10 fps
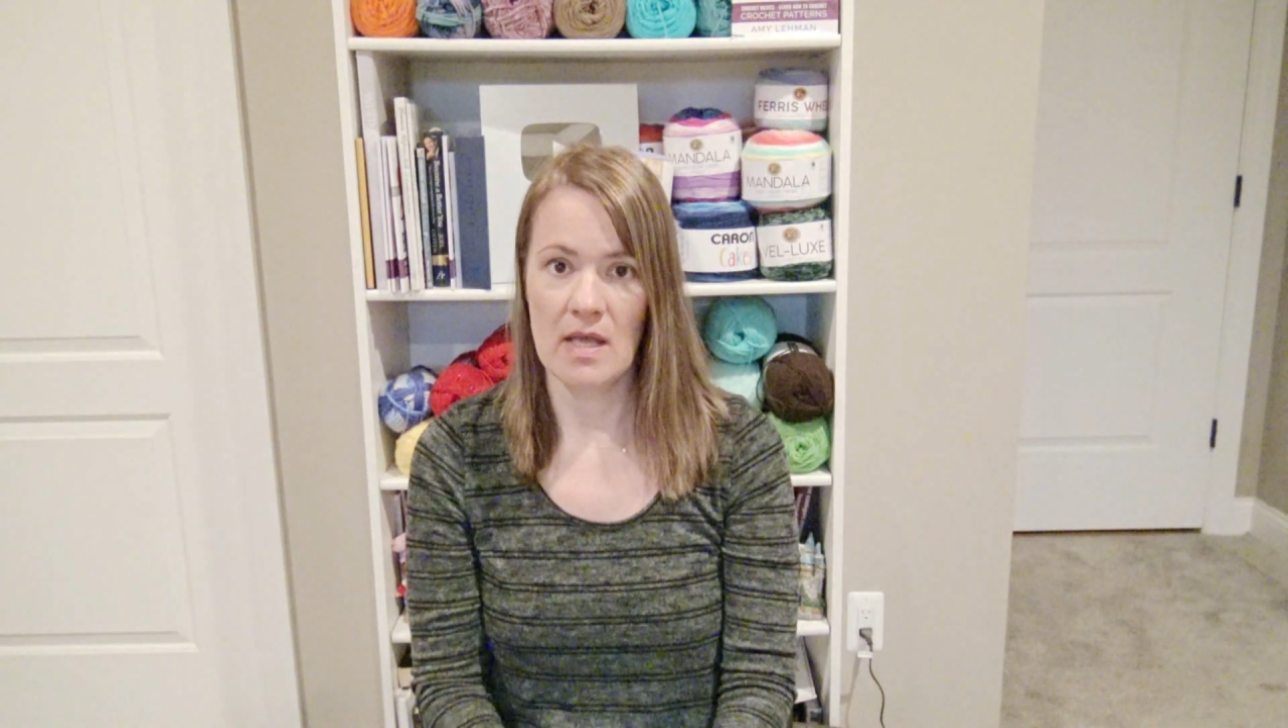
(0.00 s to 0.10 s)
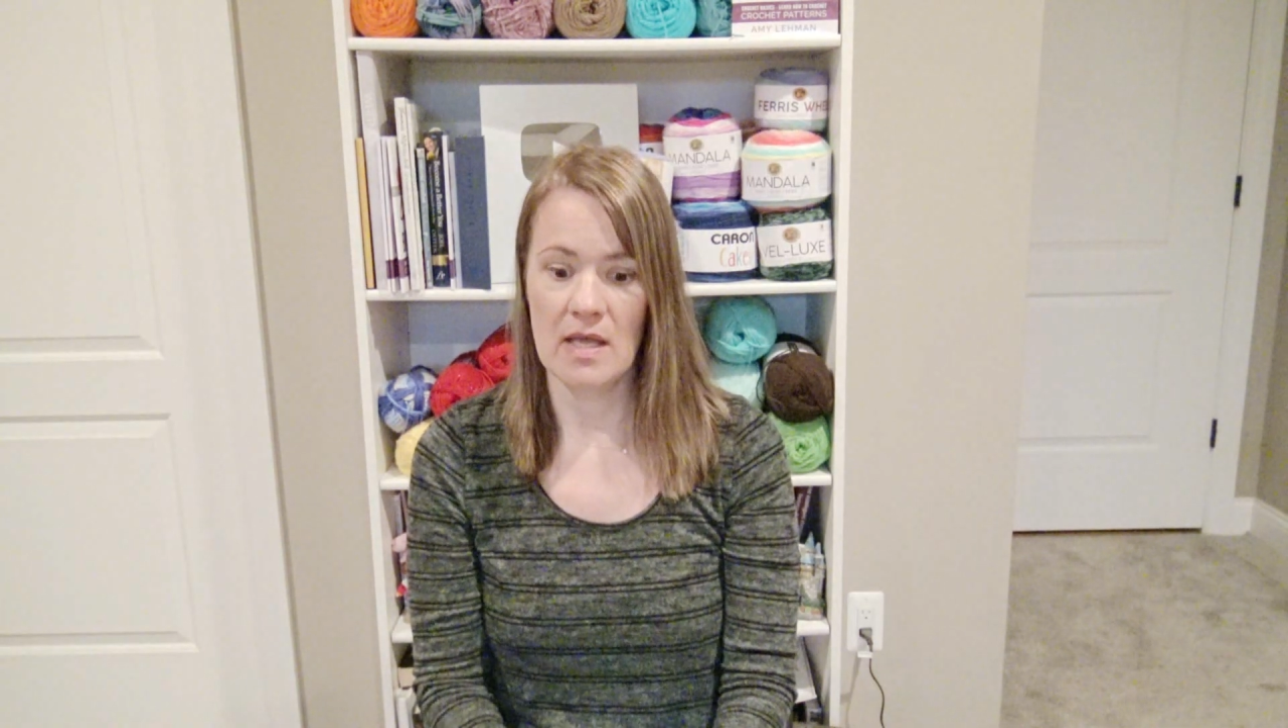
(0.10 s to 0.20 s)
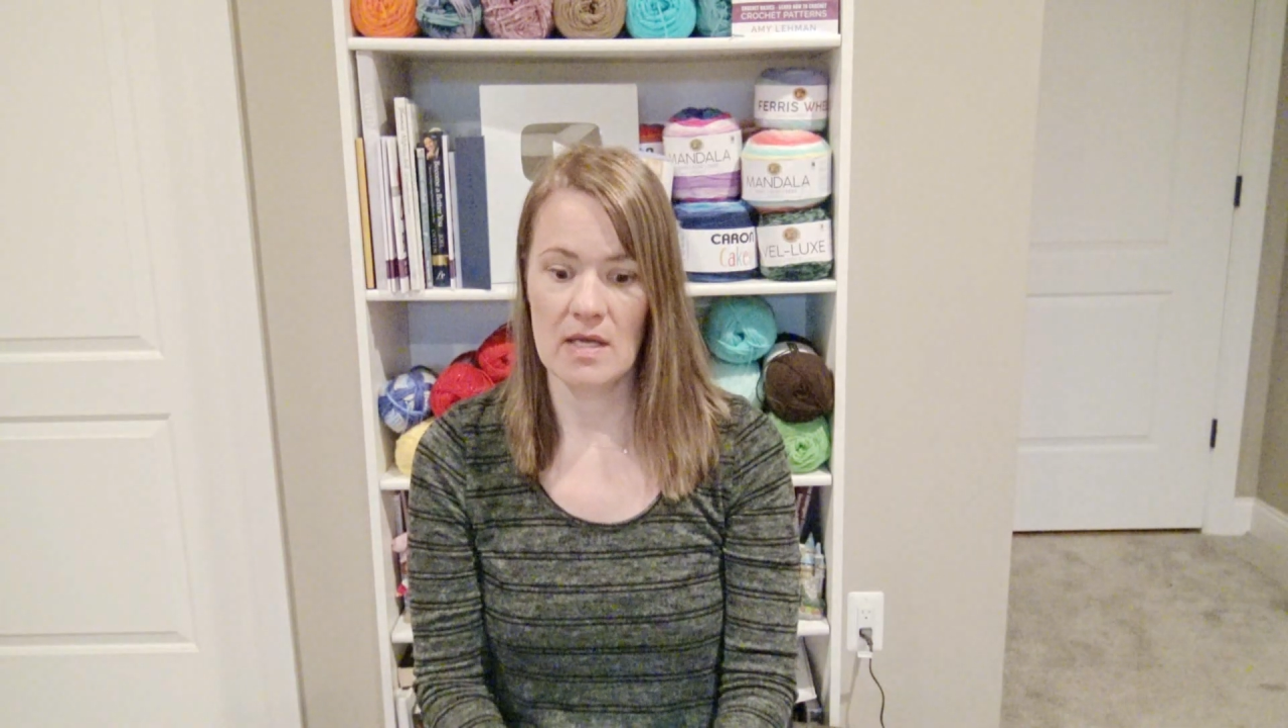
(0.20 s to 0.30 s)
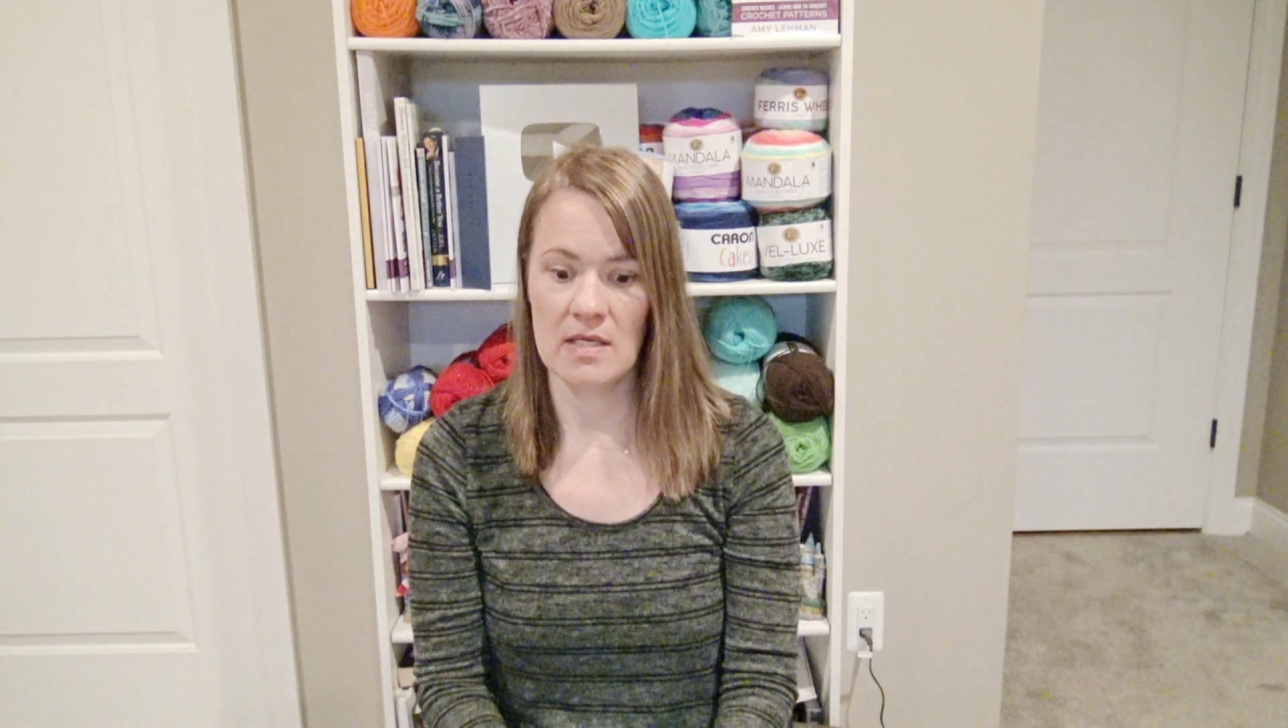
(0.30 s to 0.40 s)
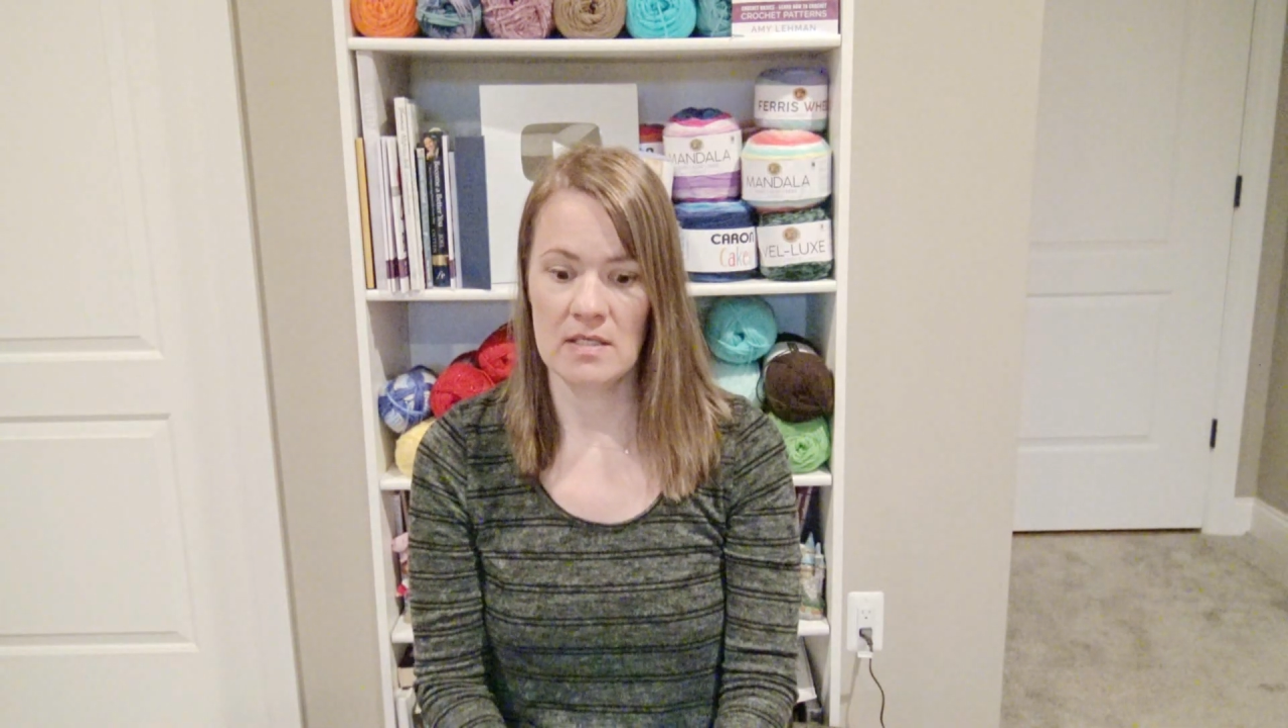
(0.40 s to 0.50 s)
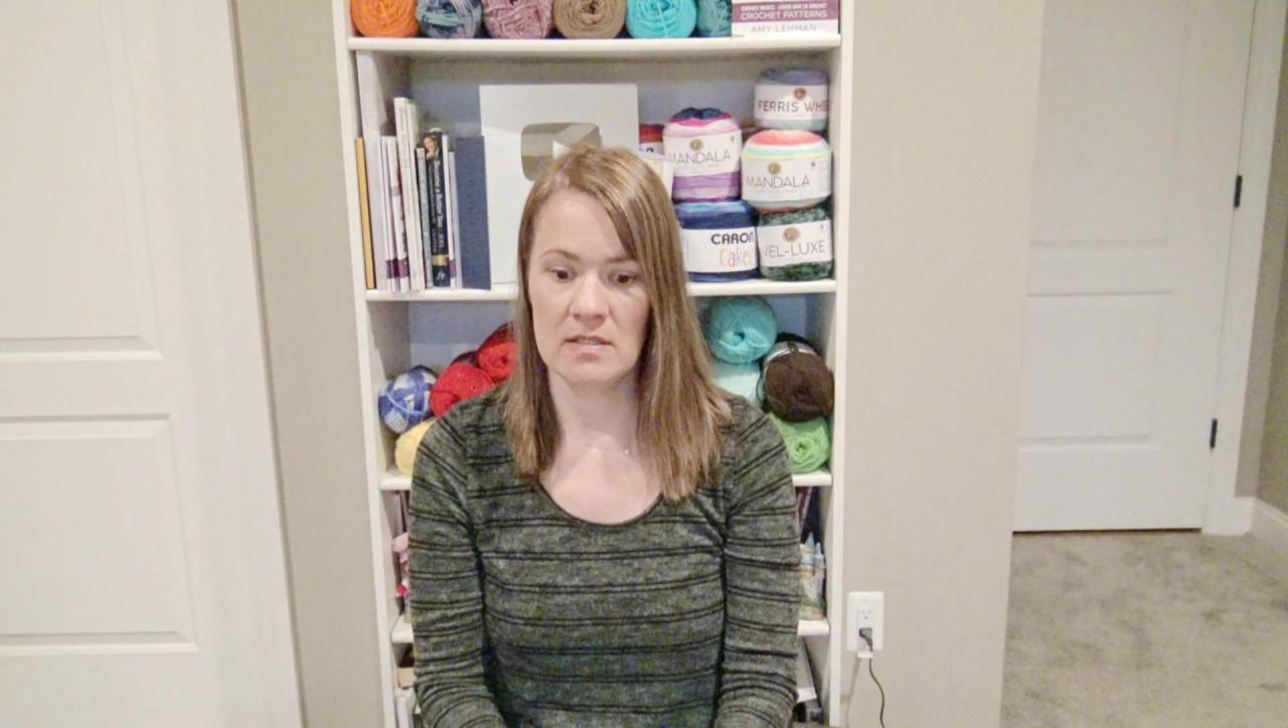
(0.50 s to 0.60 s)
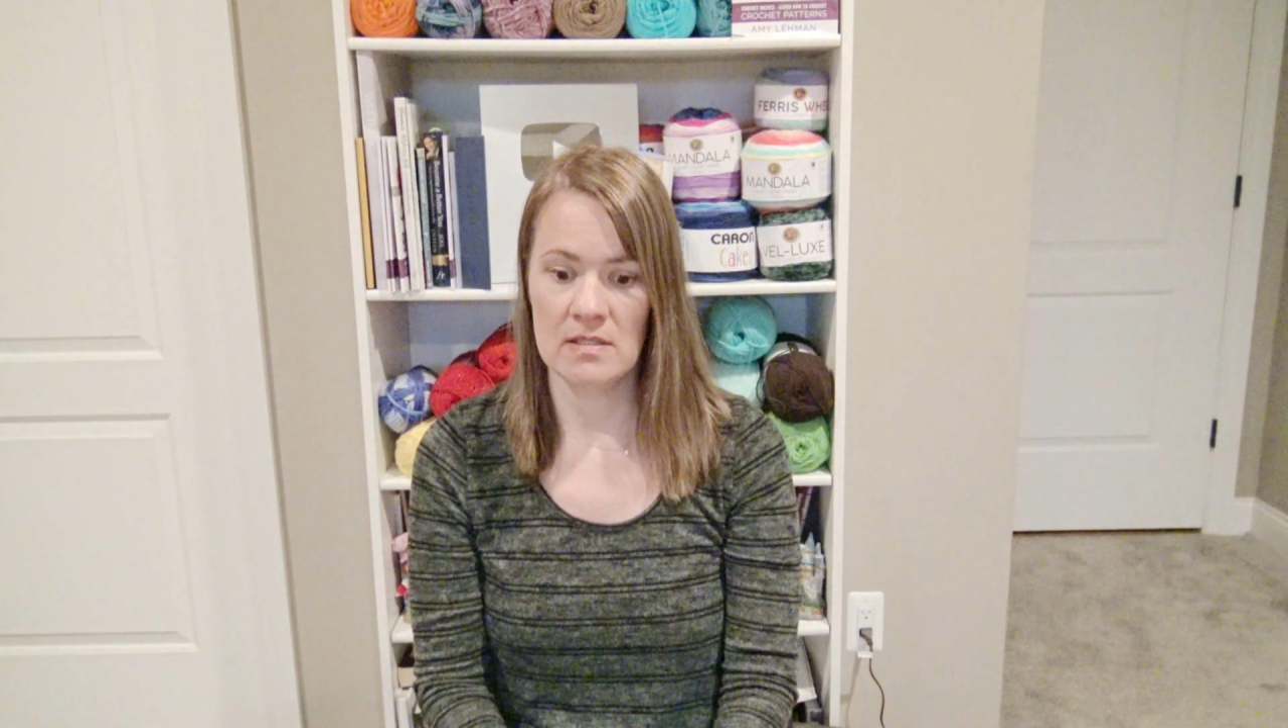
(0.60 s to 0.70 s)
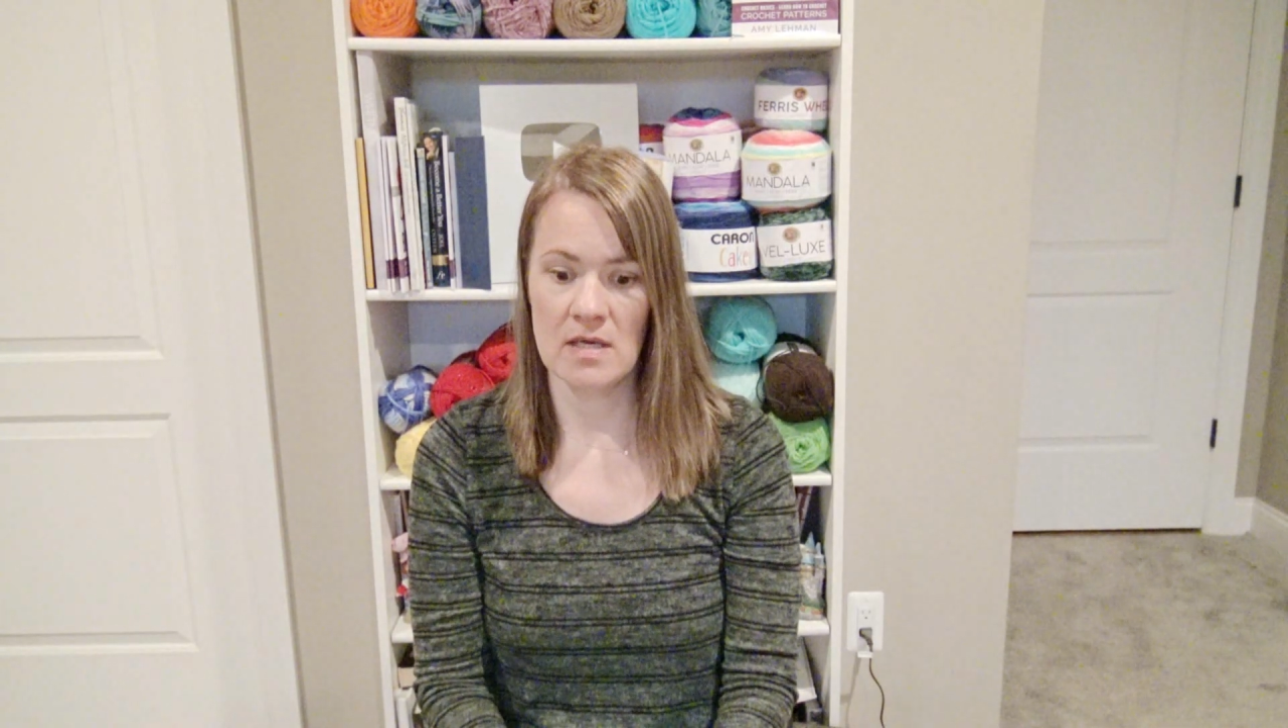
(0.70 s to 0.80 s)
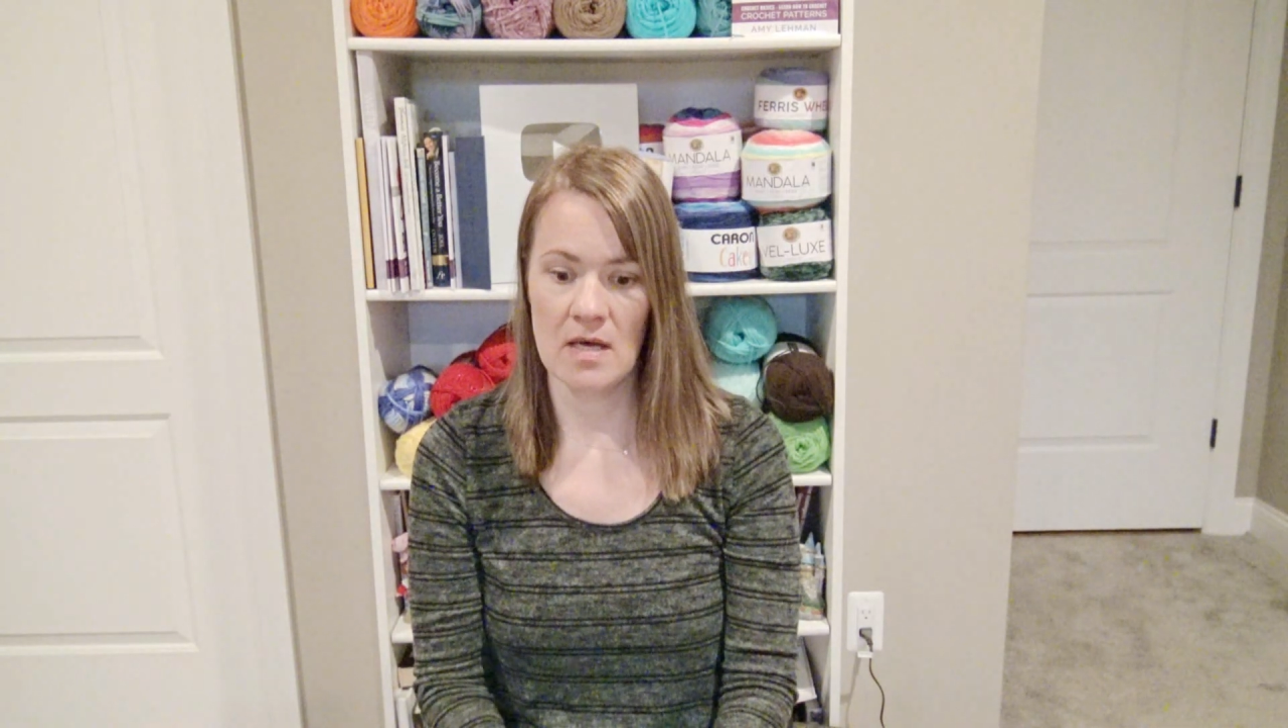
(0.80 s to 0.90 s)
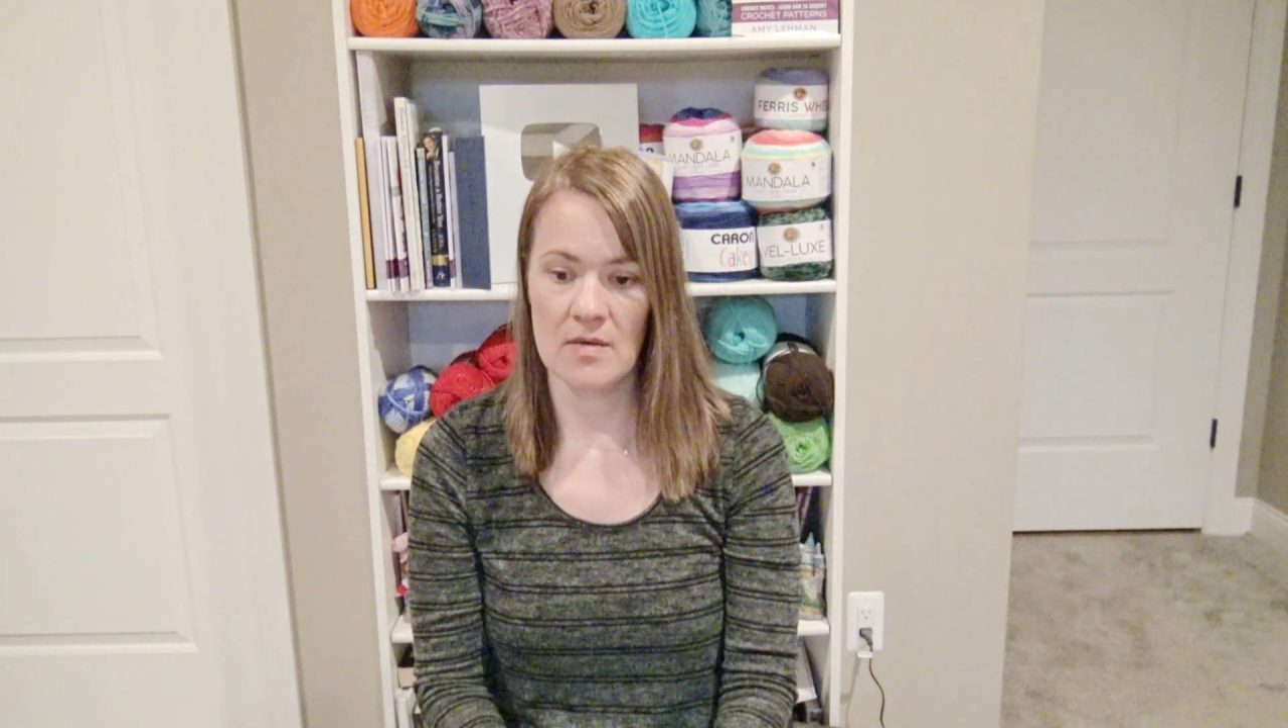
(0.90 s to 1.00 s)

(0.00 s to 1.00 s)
And